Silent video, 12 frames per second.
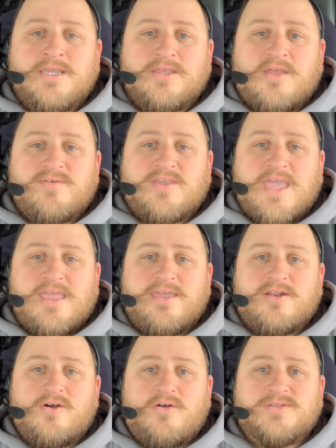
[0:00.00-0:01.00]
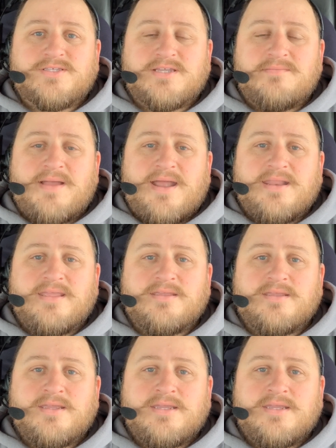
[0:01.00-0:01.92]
you know, if you can't get a hold of somebody,